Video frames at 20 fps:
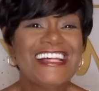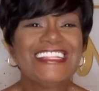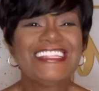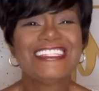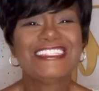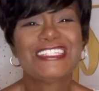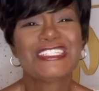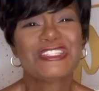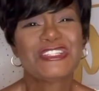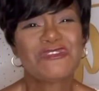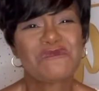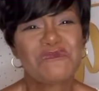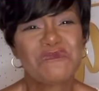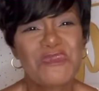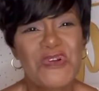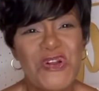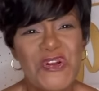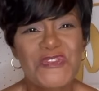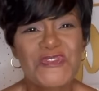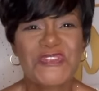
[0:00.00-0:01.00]
this is a
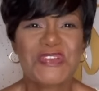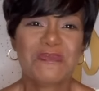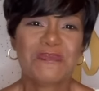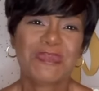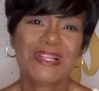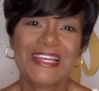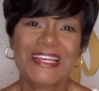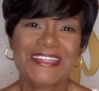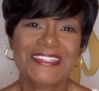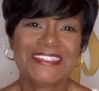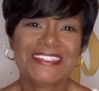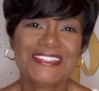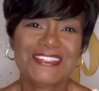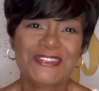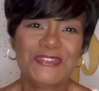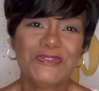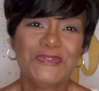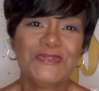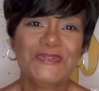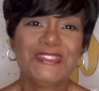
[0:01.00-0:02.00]
perfect place
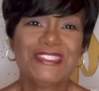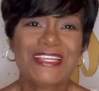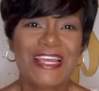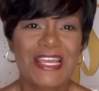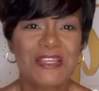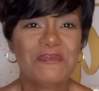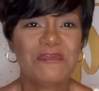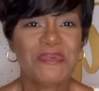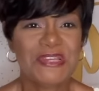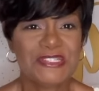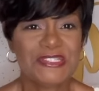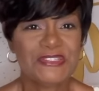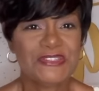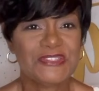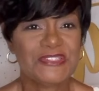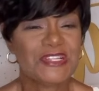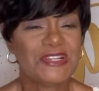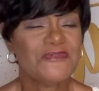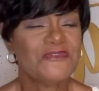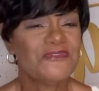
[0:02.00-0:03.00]
to take
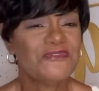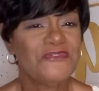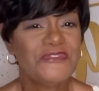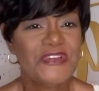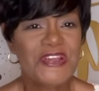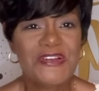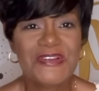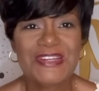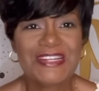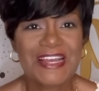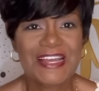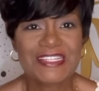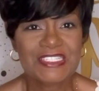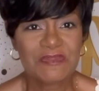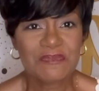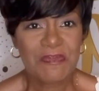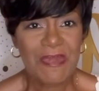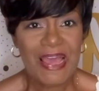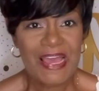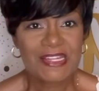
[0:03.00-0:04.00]
pictures. A very
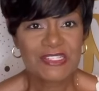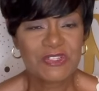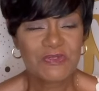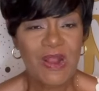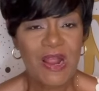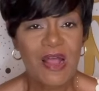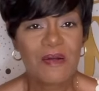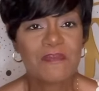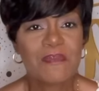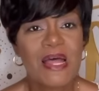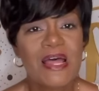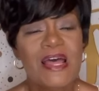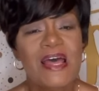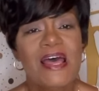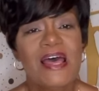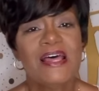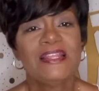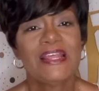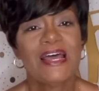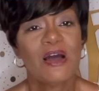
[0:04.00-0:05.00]
nice backdrop.
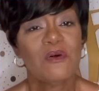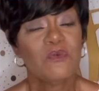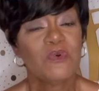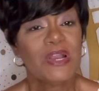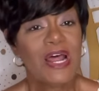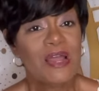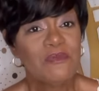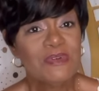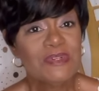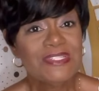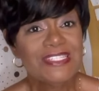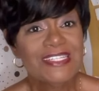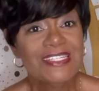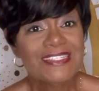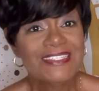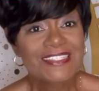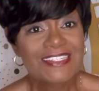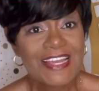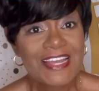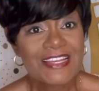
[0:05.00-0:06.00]
Now, what I would
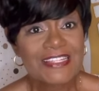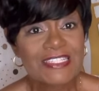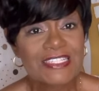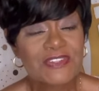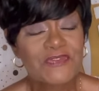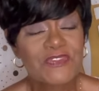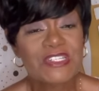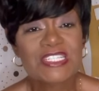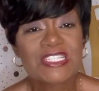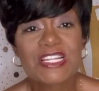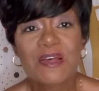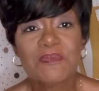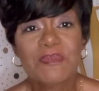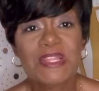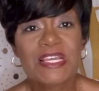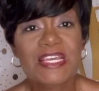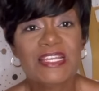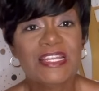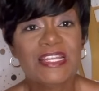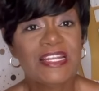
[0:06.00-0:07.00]
suggest for
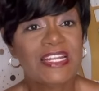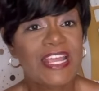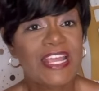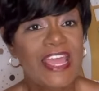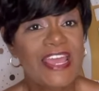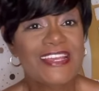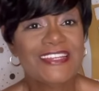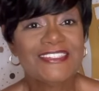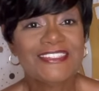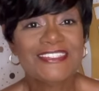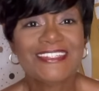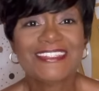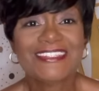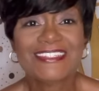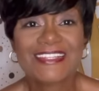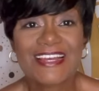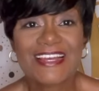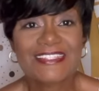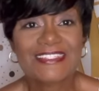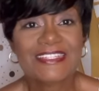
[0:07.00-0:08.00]
something, an occasion
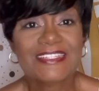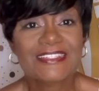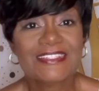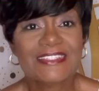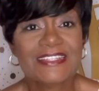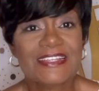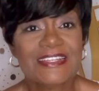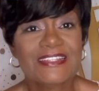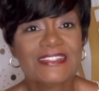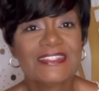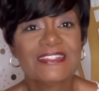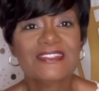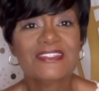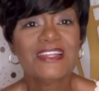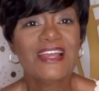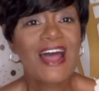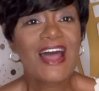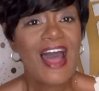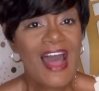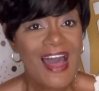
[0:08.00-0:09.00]
as nice as this, is
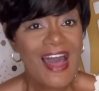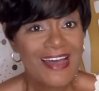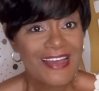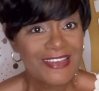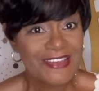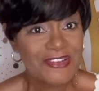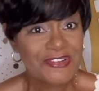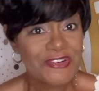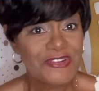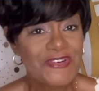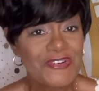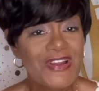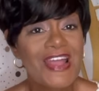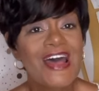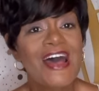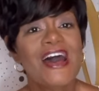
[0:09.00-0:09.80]
to hire